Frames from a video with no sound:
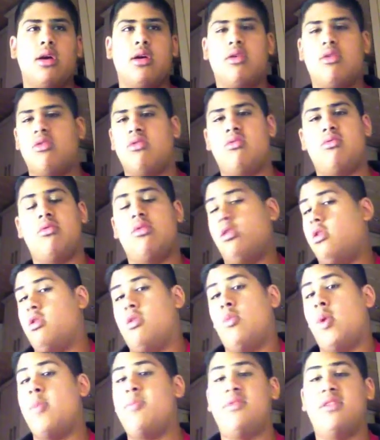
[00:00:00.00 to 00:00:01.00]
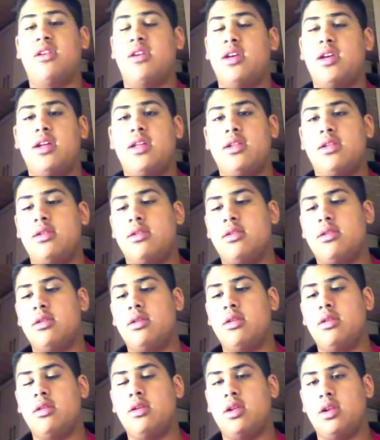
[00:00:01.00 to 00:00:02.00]
on a website, and
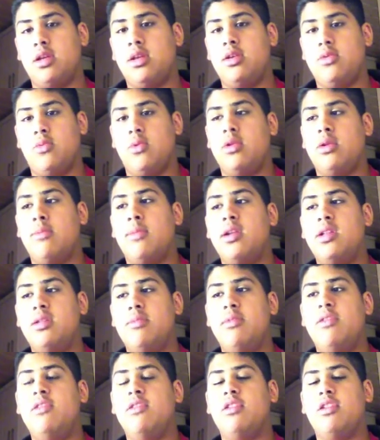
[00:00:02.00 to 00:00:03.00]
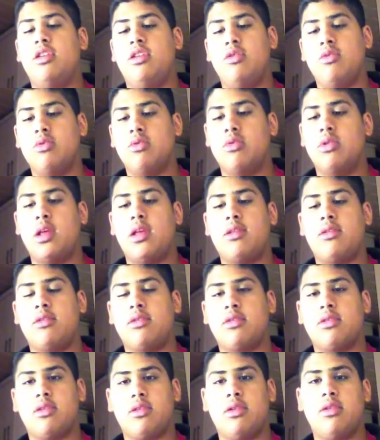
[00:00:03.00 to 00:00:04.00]
you want your money to be secure. That's